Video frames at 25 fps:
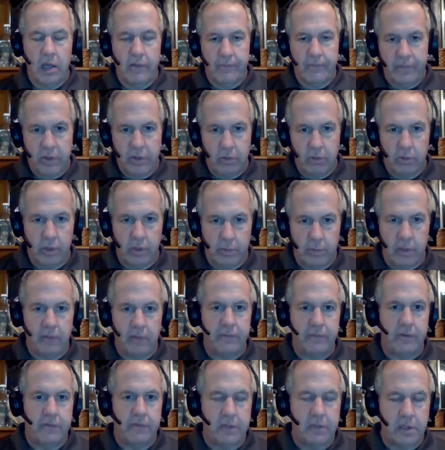eliminate
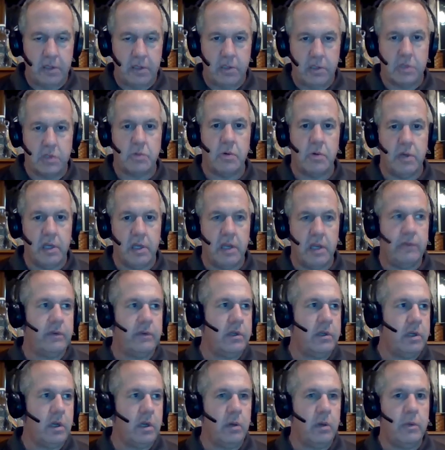15 to 20
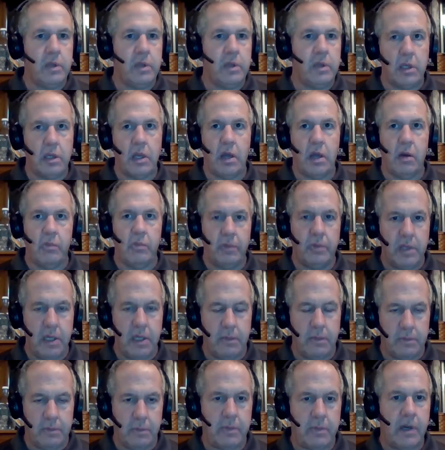every year, we could help
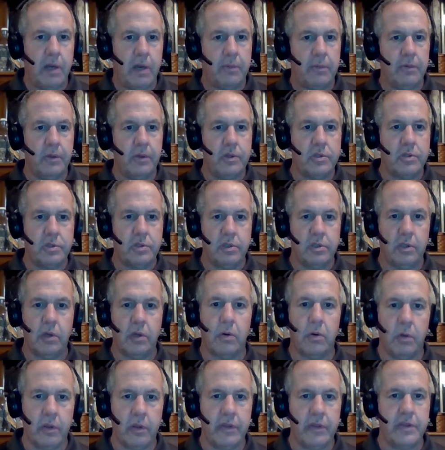keep the population. The
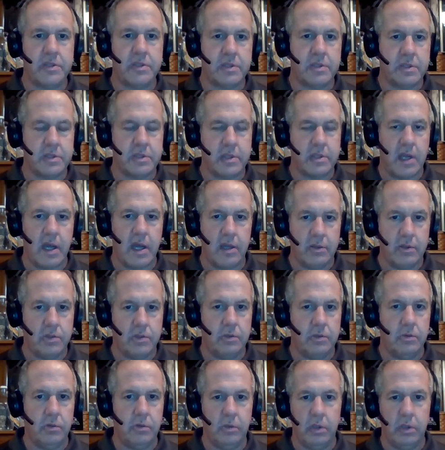goal is not
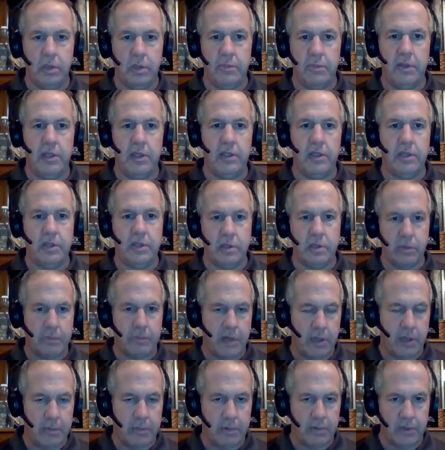to eliminate the deer
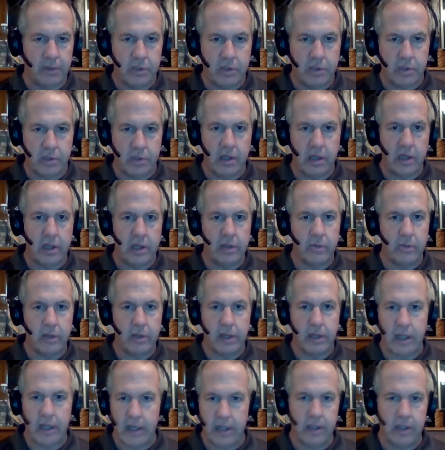population
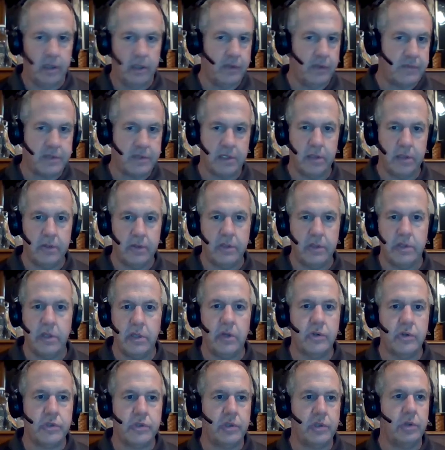hideaway. I love seeing the
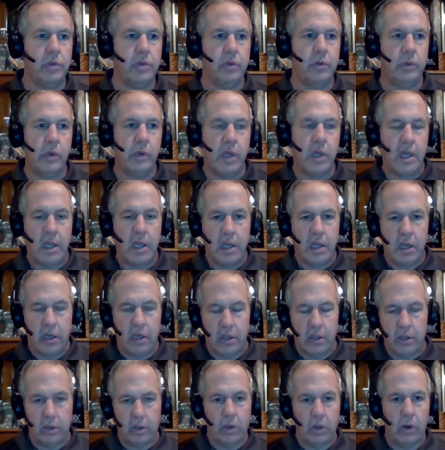deer too.
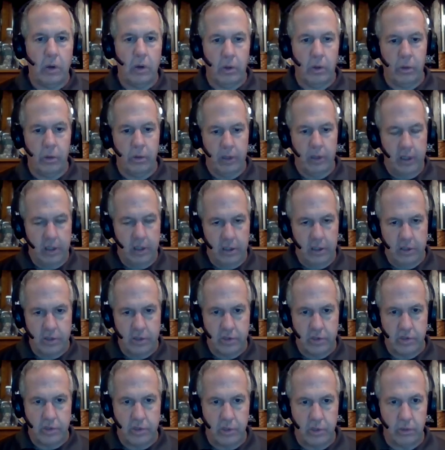The goal is
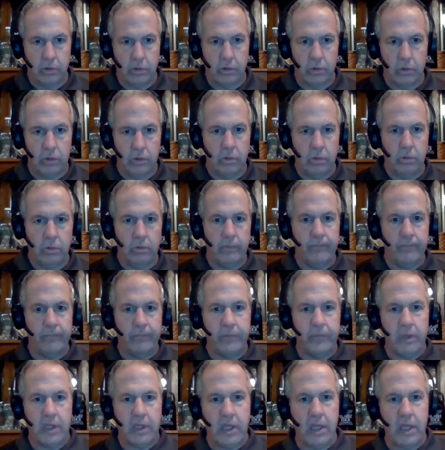to
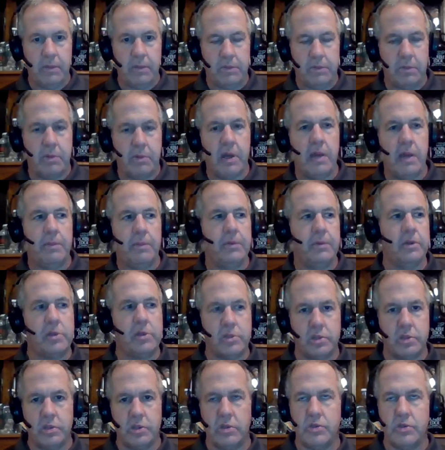keep the
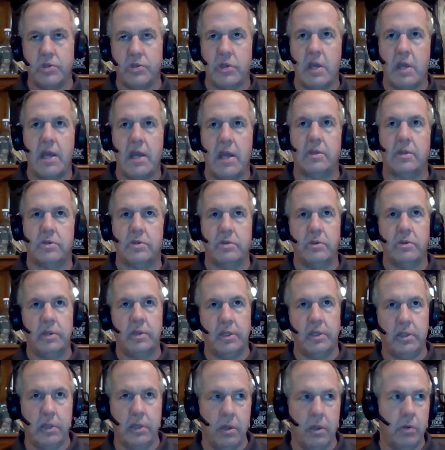population in check so
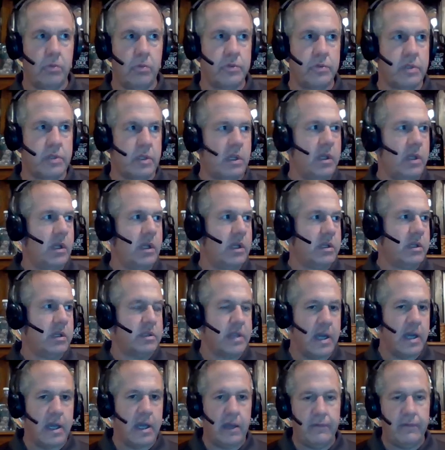they don't
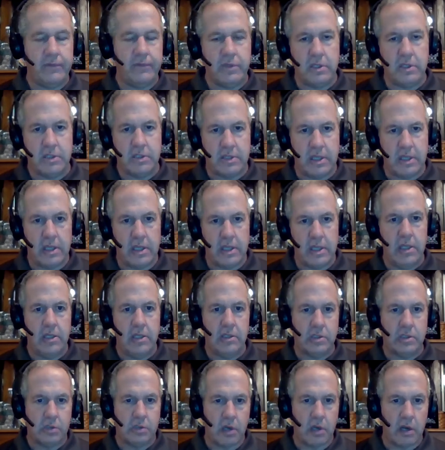die of
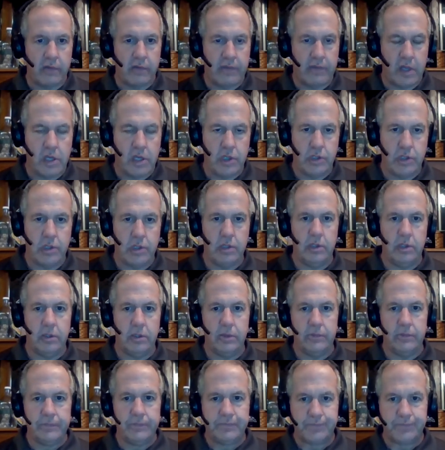disease, starvation,